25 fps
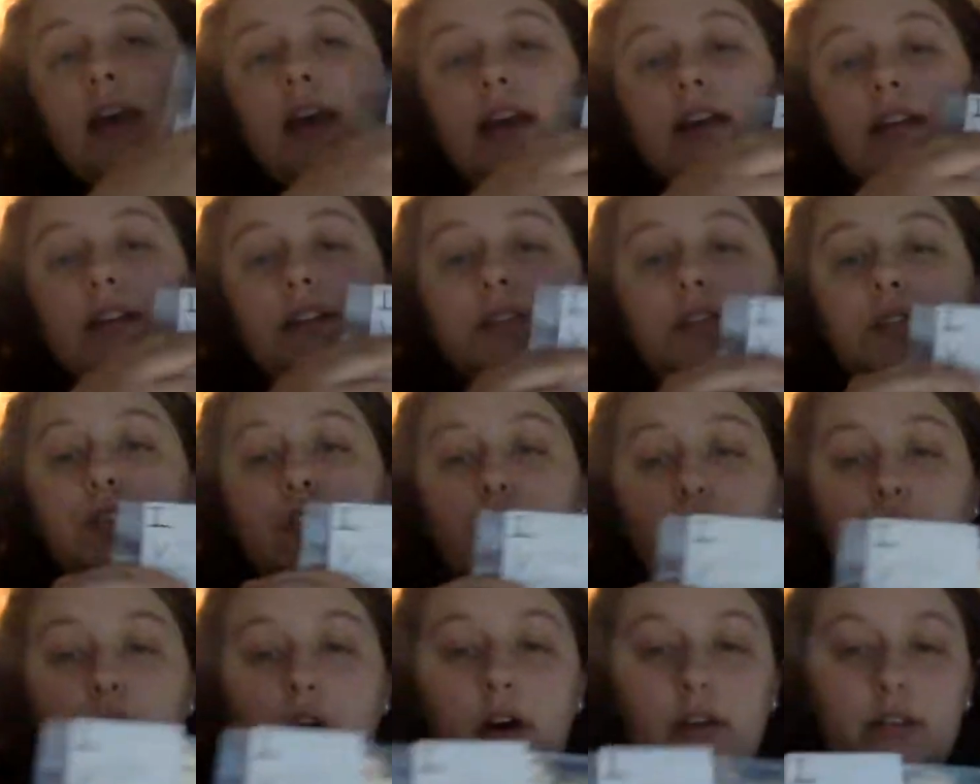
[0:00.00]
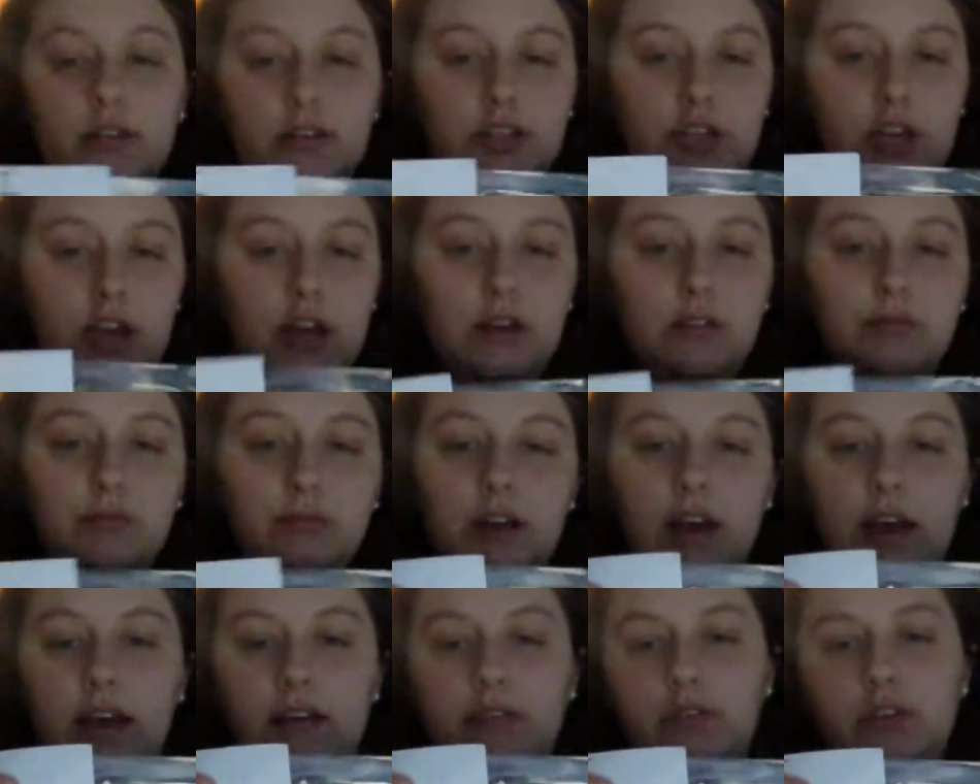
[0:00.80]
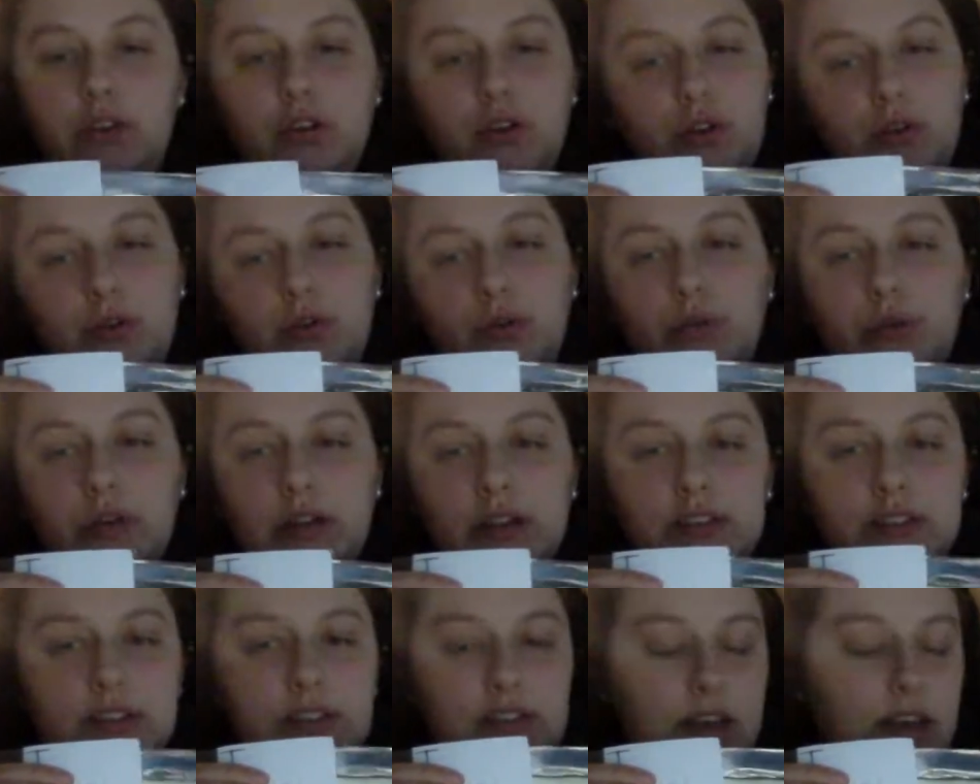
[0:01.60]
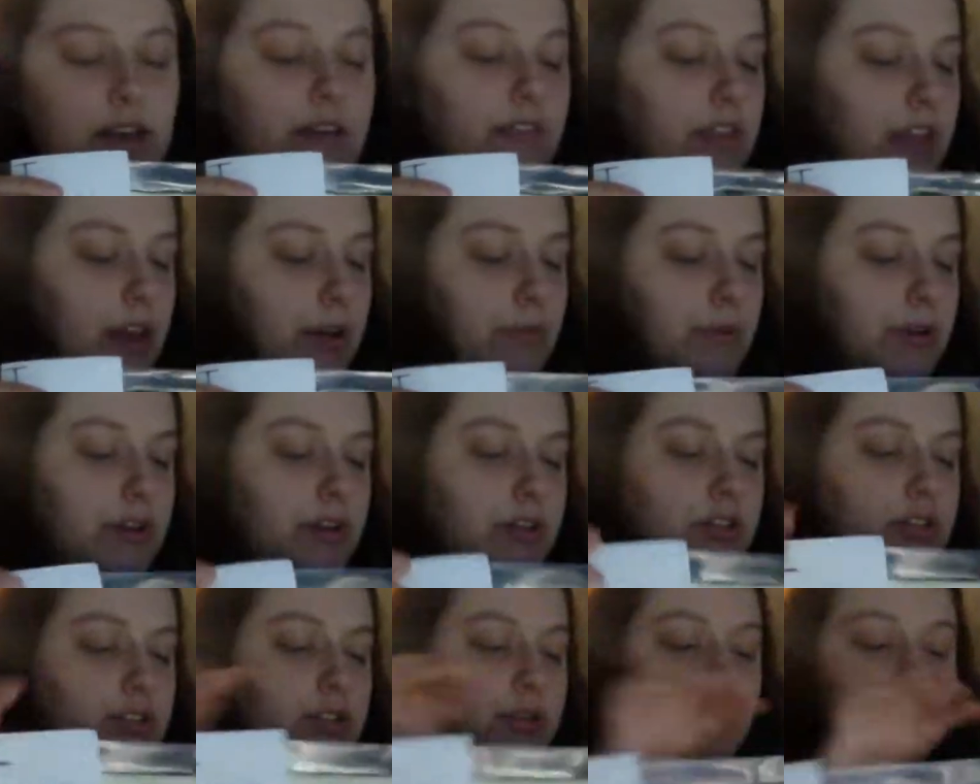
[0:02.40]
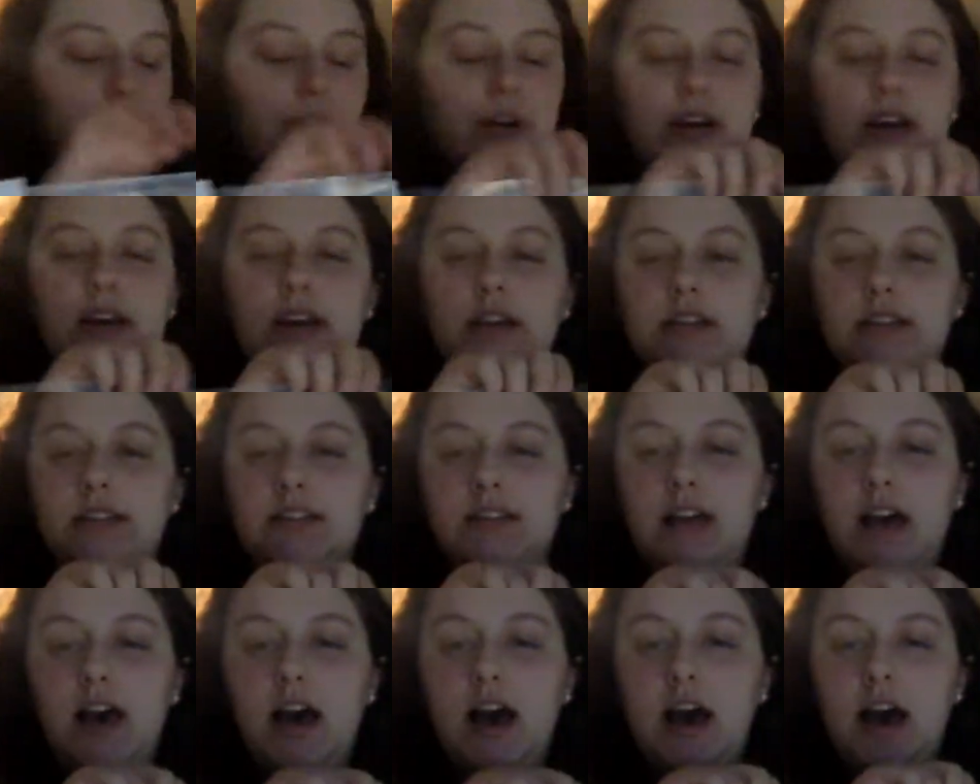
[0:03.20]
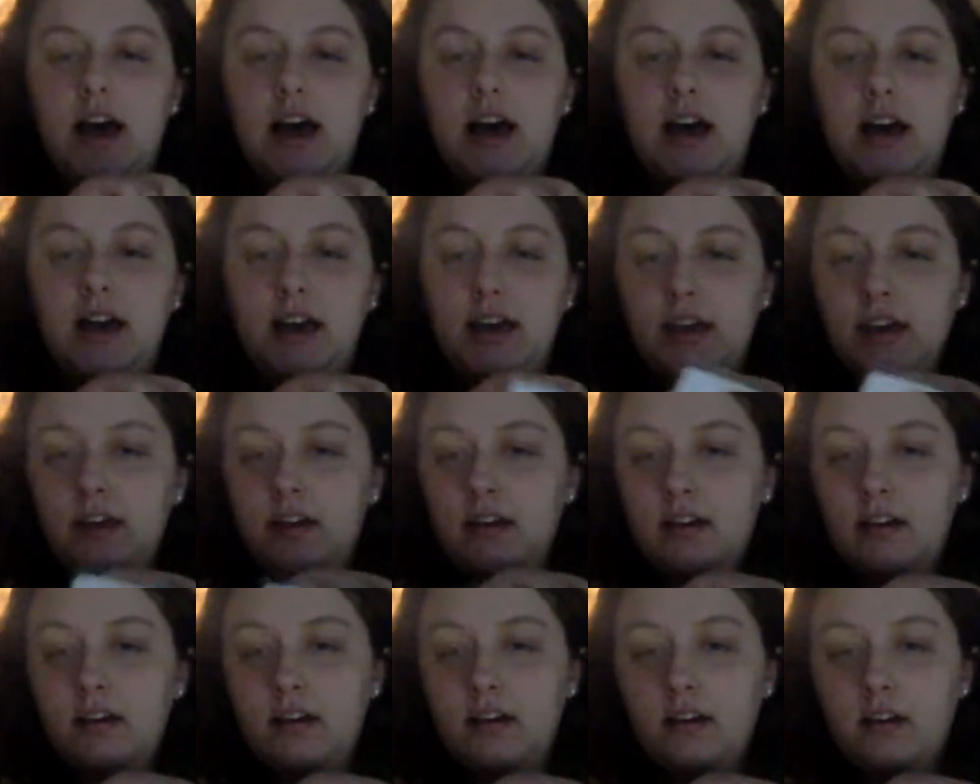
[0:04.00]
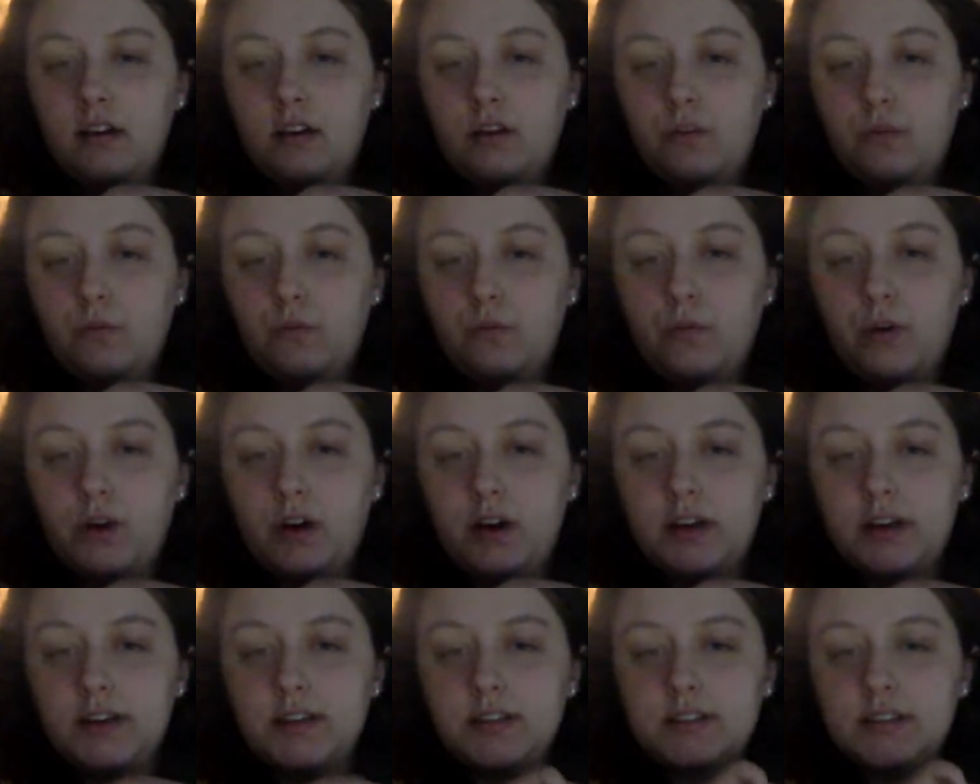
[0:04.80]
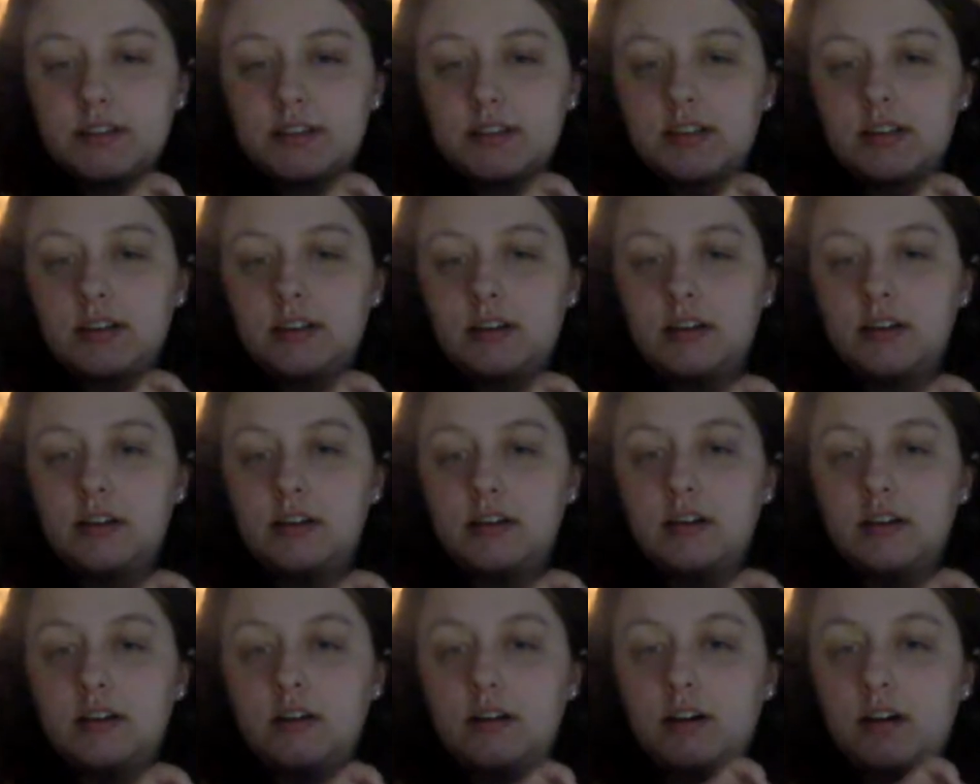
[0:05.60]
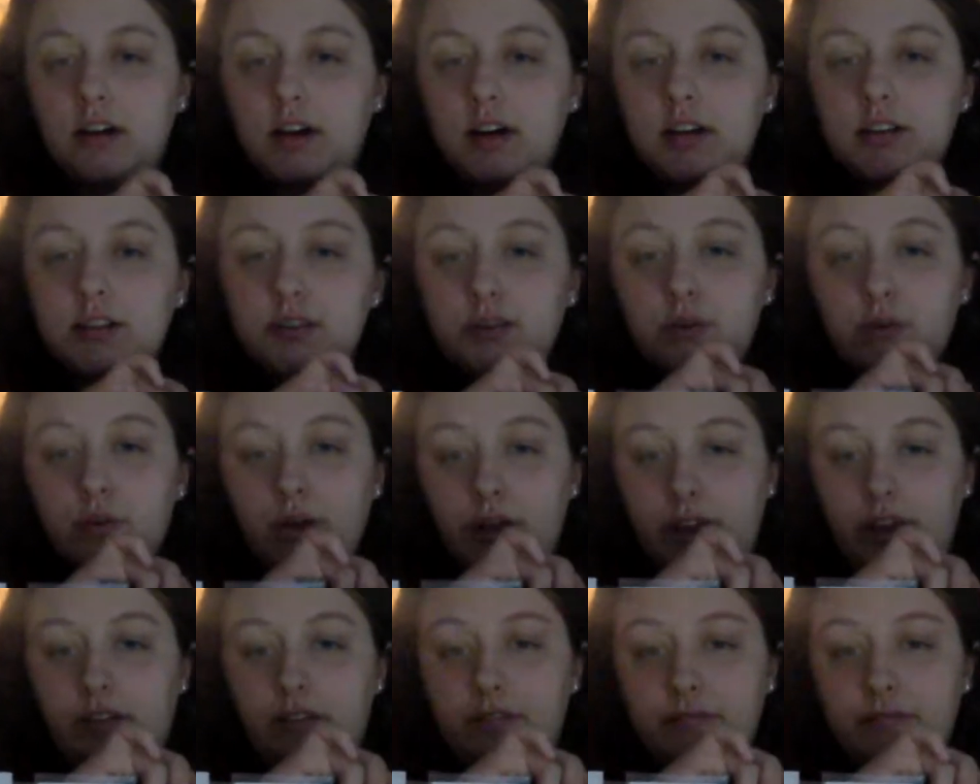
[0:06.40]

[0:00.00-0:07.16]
And so all the child would have to do, let's say if they wanted a toy, is I want a toy